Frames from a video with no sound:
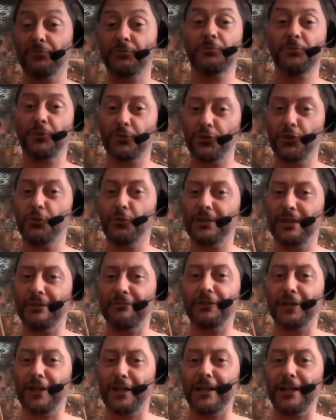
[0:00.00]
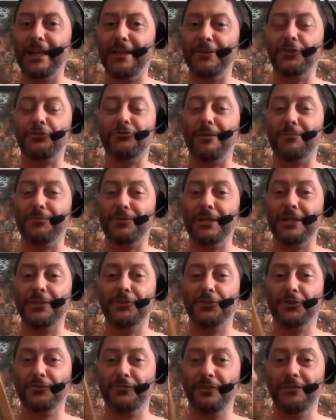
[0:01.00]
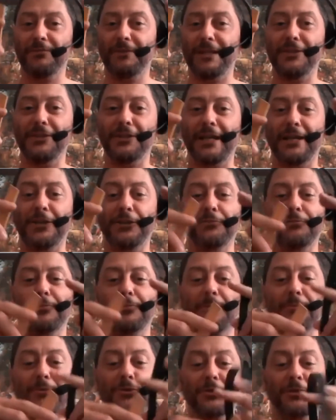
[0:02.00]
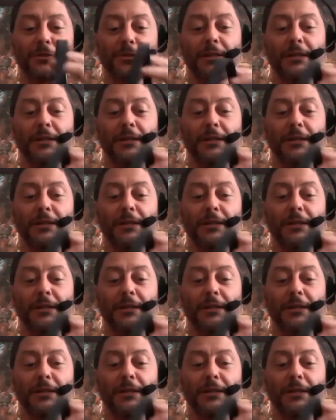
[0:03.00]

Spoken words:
got 2 different color leather straps here, just for indication purposes.